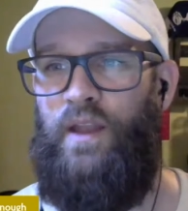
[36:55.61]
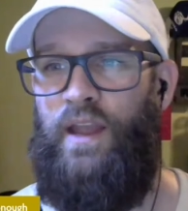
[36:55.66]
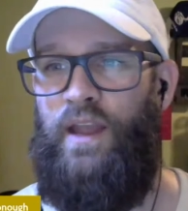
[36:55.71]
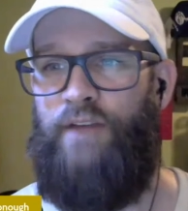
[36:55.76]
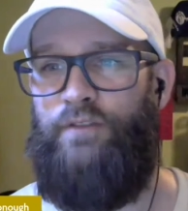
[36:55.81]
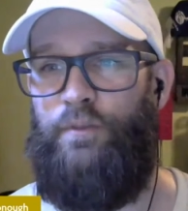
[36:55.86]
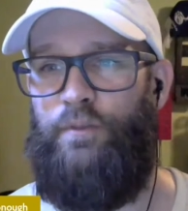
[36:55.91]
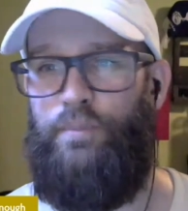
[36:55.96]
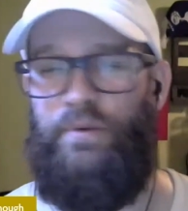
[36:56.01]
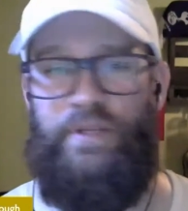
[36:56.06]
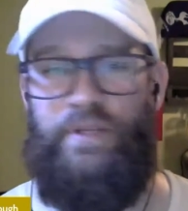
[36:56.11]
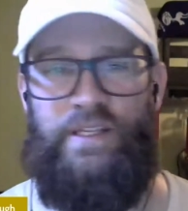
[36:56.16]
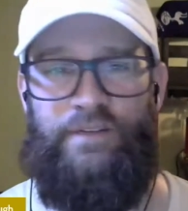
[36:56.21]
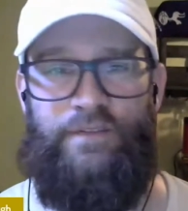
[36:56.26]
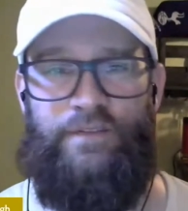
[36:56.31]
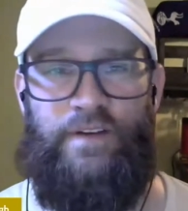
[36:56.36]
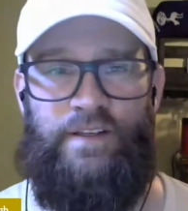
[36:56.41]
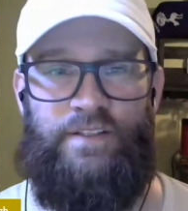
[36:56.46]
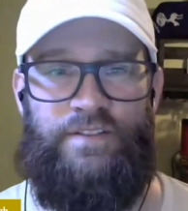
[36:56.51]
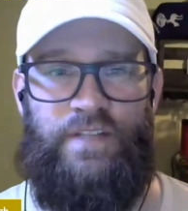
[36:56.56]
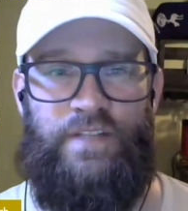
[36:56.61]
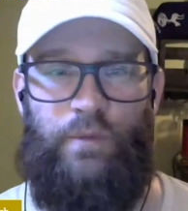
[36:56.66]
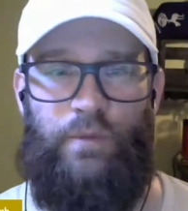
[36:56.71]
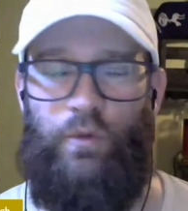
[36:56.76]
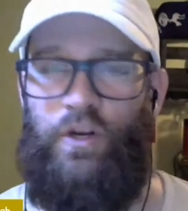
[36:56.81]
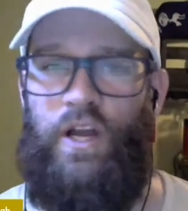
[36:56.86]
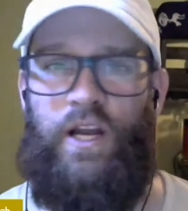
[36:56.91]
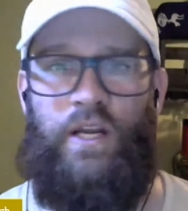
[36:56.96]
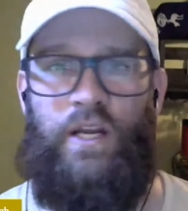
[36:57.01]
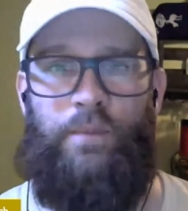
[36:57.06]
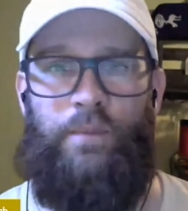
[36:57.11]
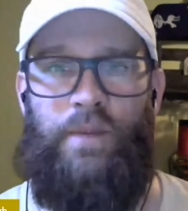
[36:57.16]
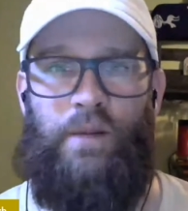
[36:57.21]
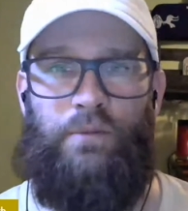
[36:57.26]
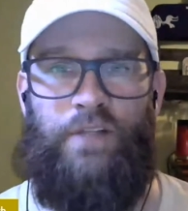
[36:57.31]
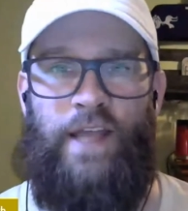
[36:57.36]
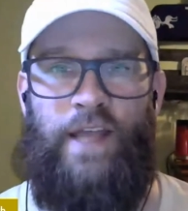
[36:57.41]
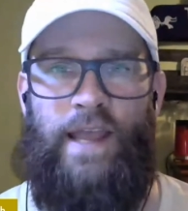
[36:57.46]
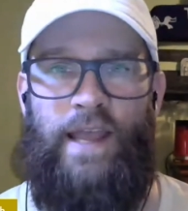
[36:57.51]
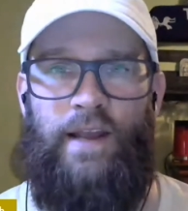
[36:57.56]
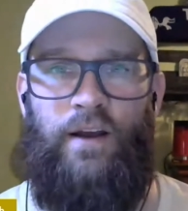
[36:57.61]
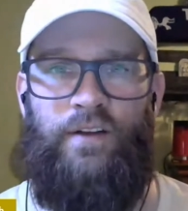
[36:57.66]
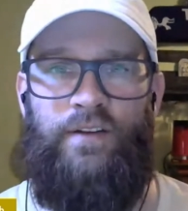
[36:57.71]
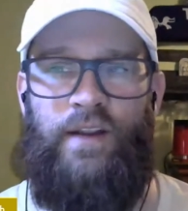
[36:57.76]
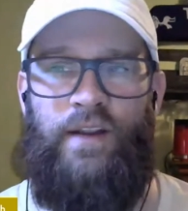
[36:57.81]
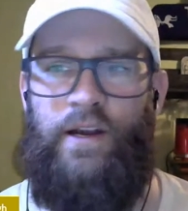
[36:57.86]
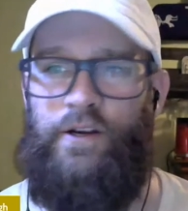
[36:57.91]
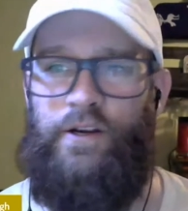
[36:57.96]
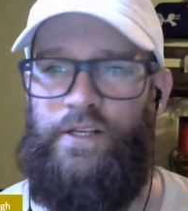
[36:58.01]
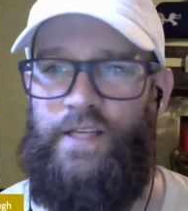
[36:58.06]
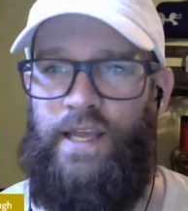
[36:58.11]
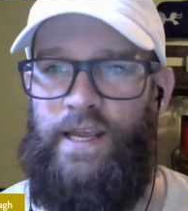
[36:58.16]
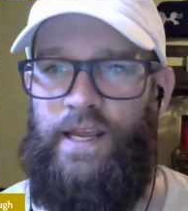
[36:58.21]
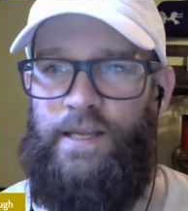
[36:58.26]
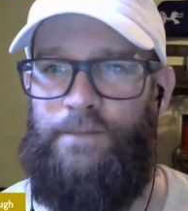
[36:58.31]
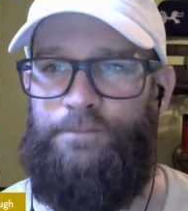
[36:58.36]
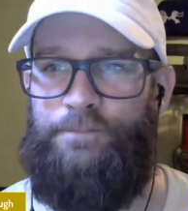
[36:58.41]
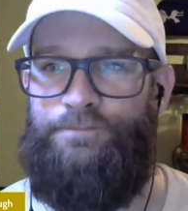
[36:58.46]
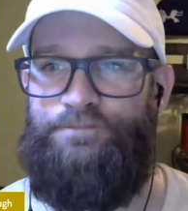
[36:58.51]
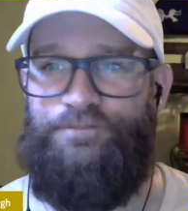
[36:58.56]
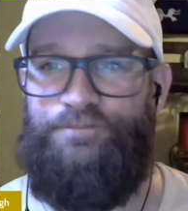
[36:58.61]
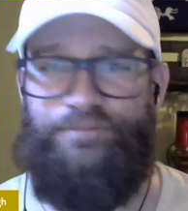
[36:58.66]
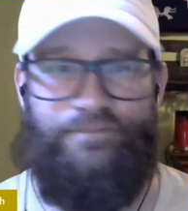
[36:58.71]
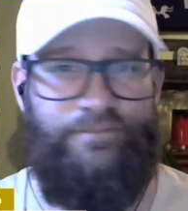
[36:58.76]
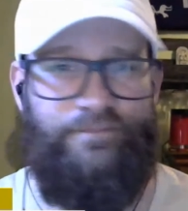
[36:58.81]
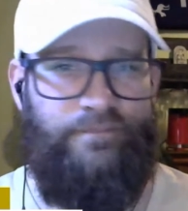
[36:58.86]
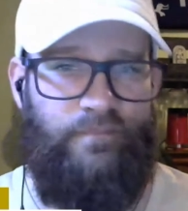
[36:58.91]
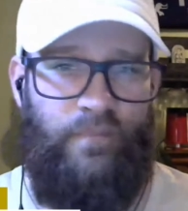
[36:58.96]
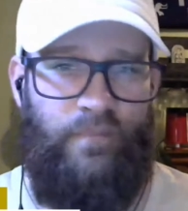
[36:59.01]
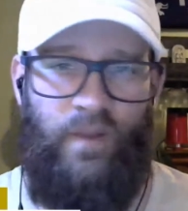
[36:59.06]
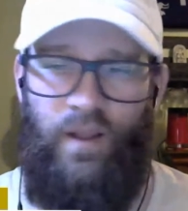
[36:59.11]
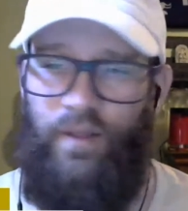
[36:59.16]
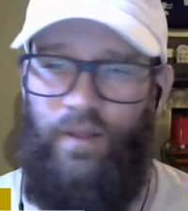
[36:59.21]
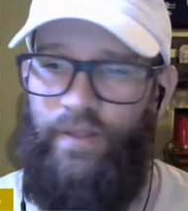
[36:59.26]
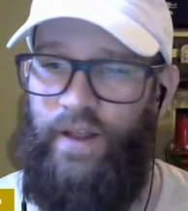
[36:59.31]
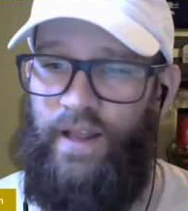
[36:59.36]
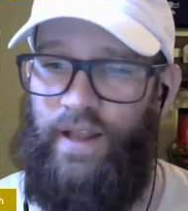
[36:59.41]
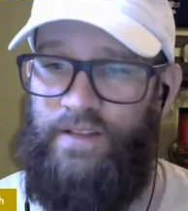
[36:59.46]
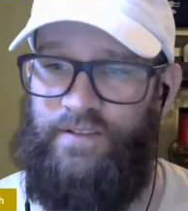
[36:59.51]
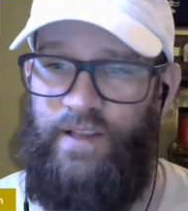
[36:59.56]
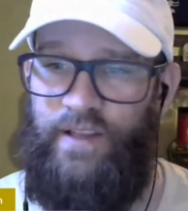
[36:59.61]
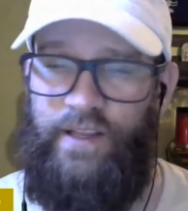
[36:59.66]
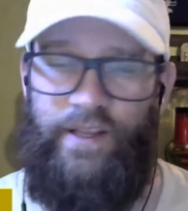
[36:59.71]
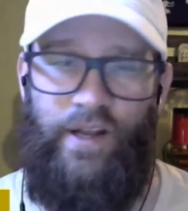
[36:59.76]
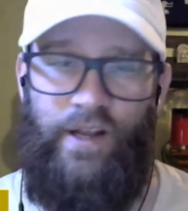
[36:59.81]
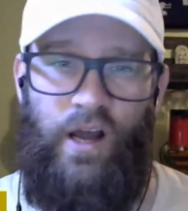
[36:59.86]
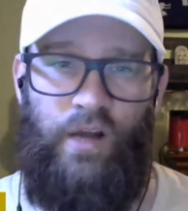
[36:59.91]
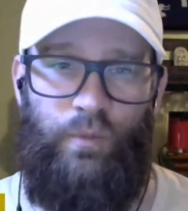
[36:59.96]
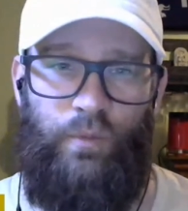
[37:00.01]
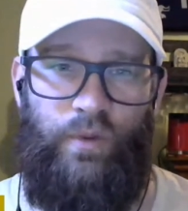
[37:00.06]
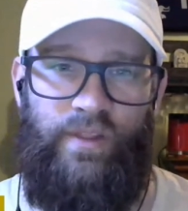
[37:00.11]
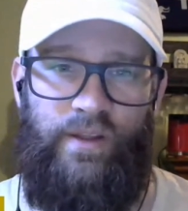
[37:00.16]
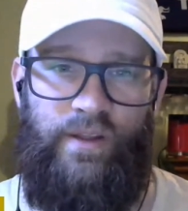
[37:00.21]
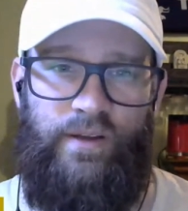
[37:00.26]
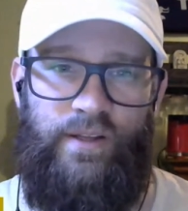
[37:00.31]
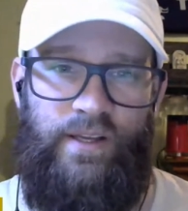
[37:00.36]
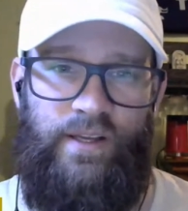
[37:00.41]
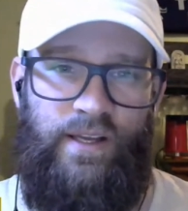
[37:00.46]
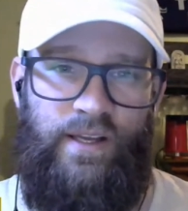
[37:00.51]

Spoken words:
if the belief is that we're not going to be able to hang on to Harry Kane, then I say get on with it.